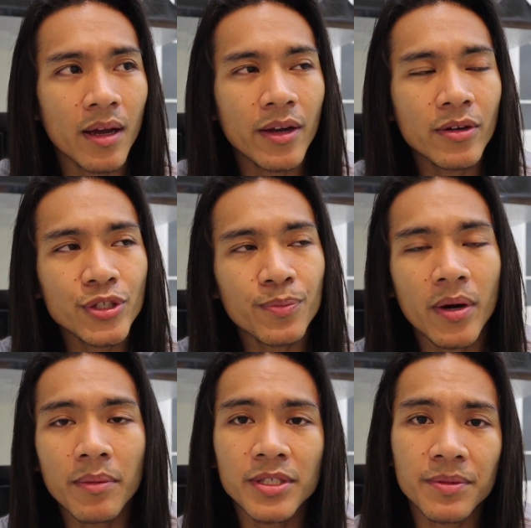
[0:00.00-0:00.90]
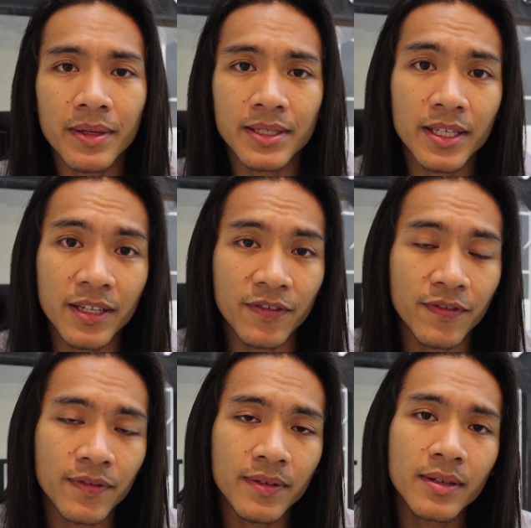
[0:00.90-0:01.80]
I also promised myself
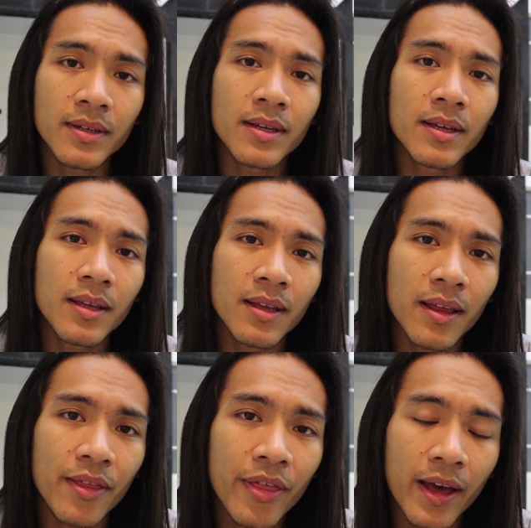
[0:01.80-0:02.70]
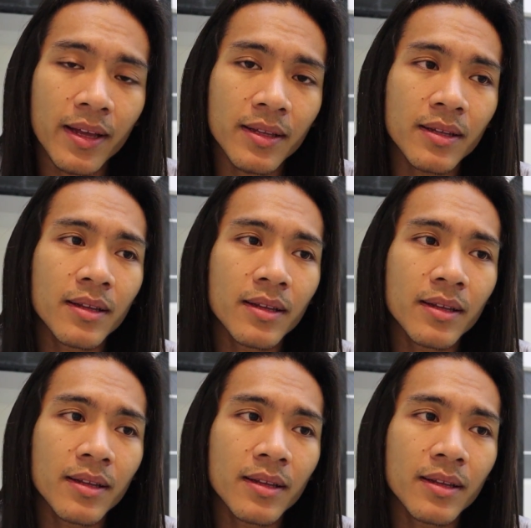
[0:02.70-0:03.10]
that